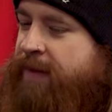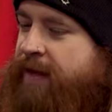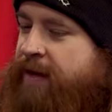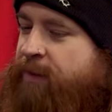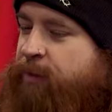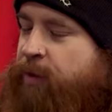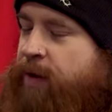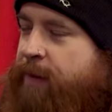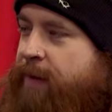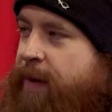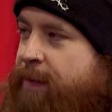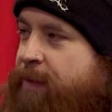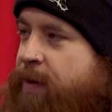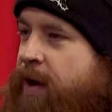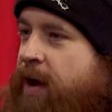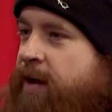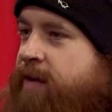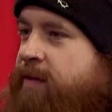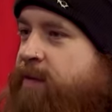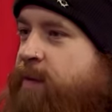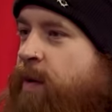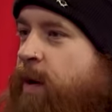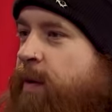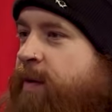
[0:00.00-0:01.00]
and one of my
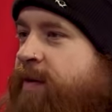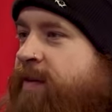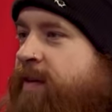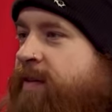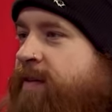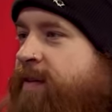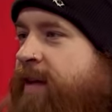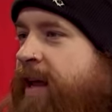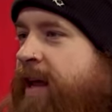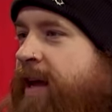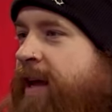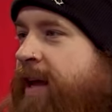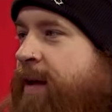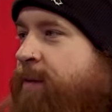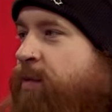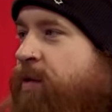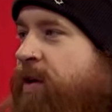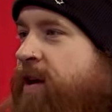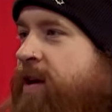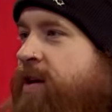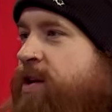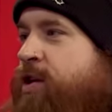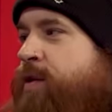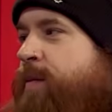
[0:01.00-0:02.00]
proudest moments is getting in
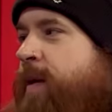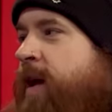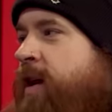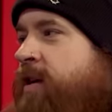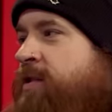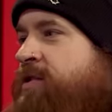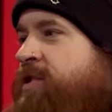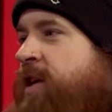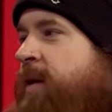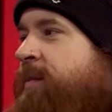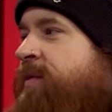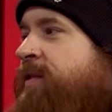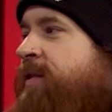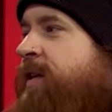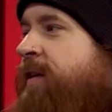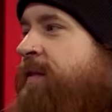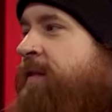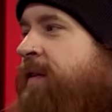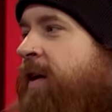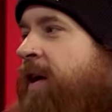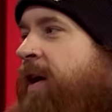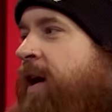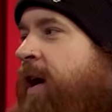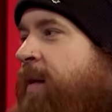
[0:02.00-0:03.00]
print, nu metal jumps the
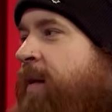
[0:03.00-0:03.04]
fuck